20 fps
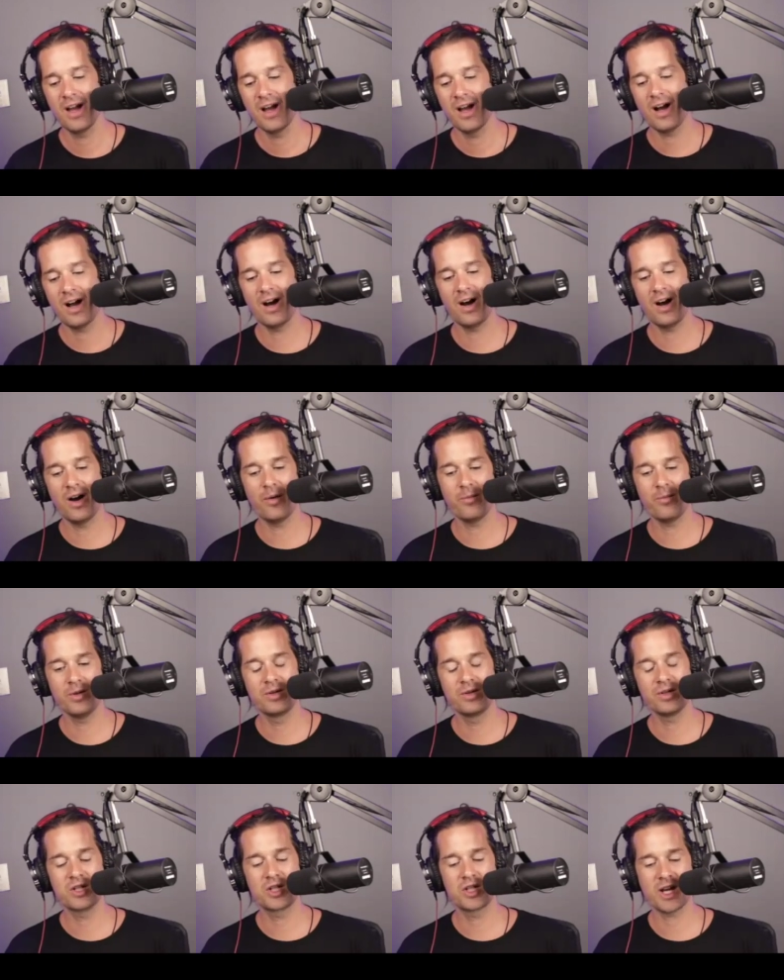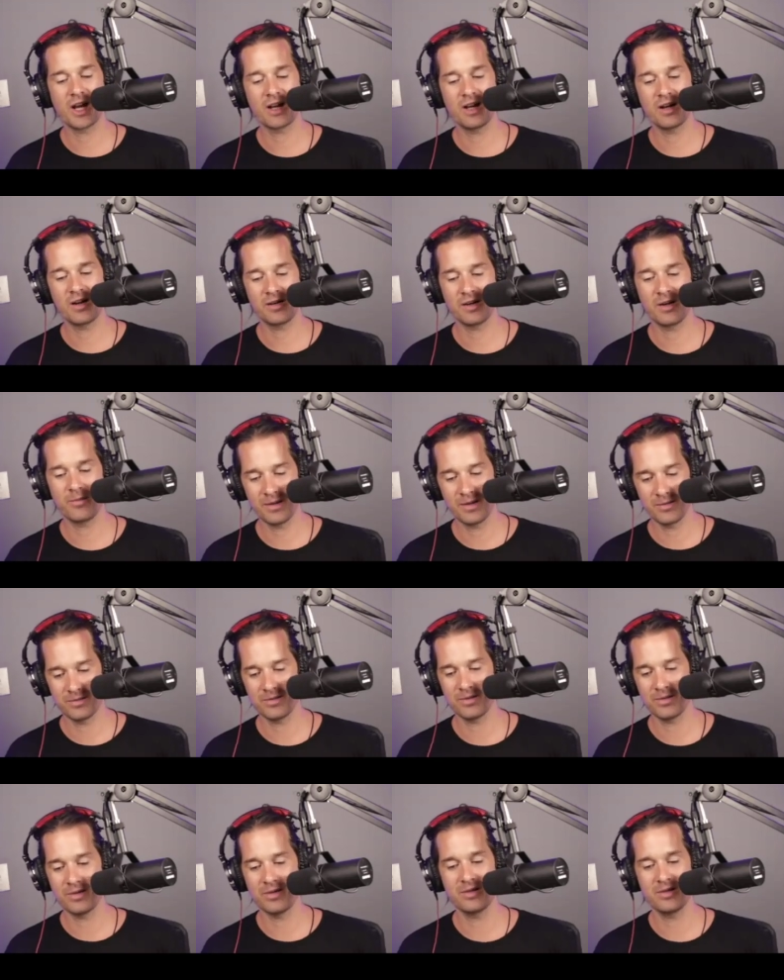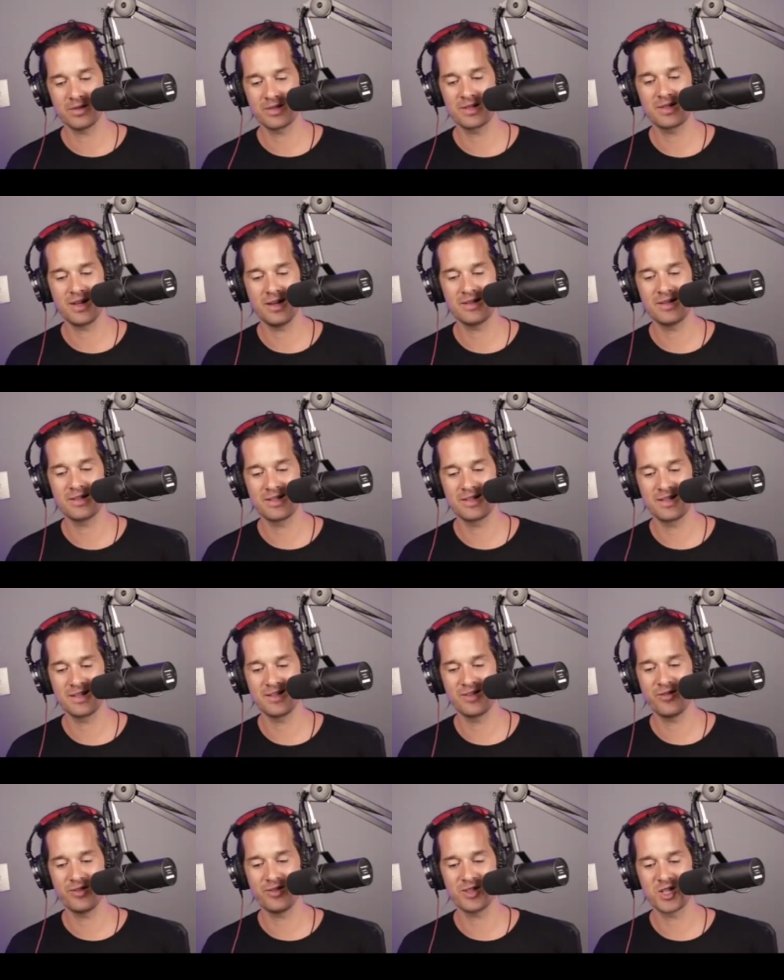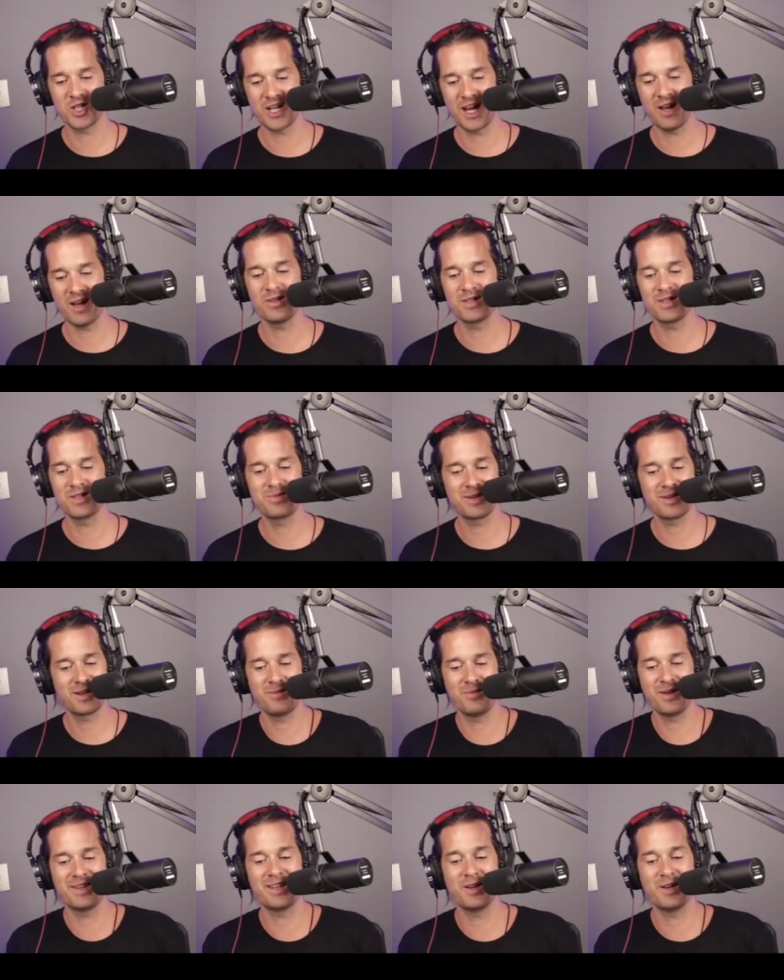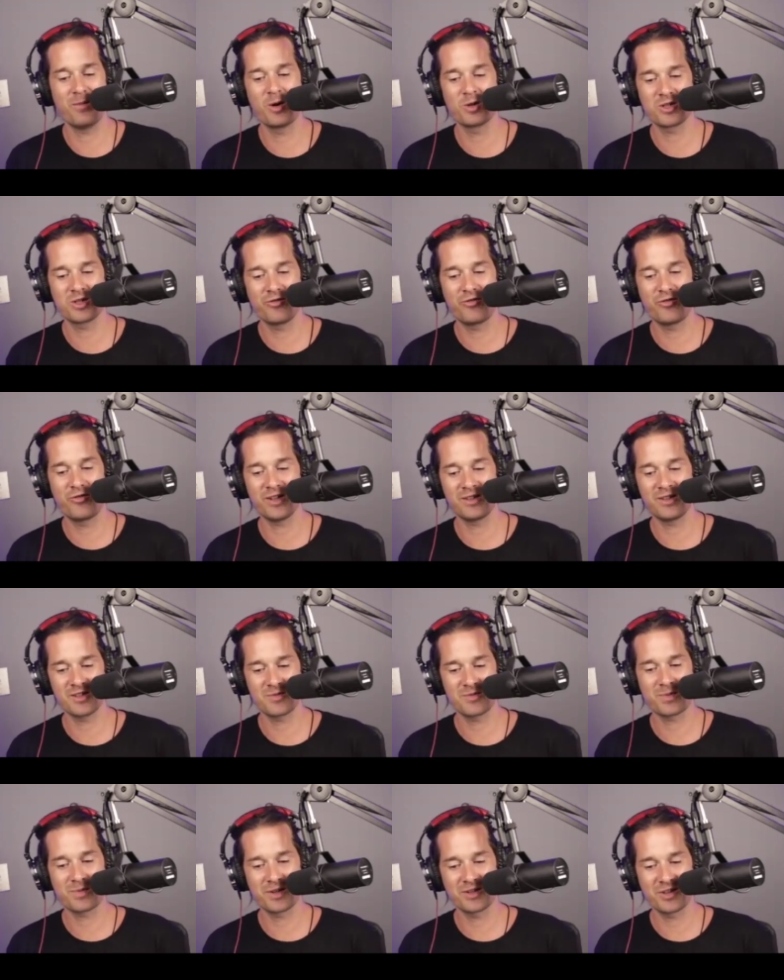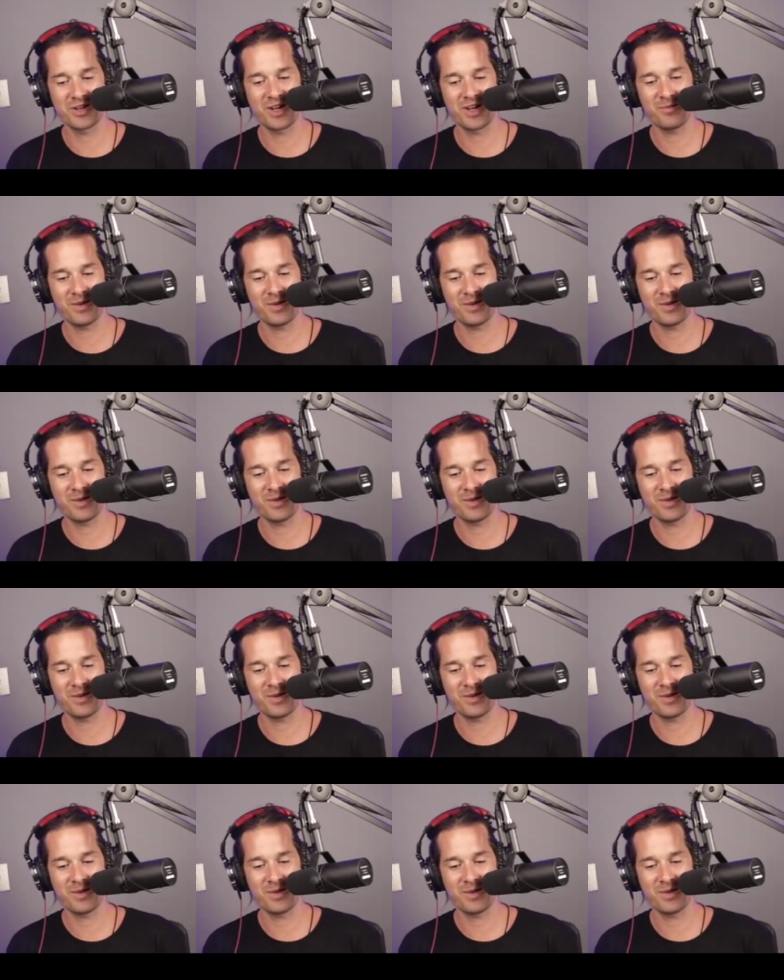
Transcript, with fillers: You can check out, I mean, I'm going to say this here, shameless plug, but the emotional fitness program.